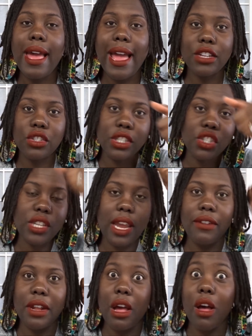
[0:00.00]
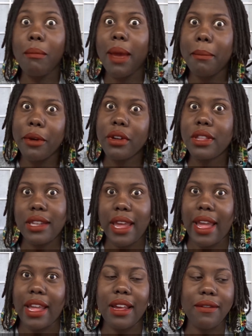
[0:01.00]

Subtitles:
I actually shaved it on my birthday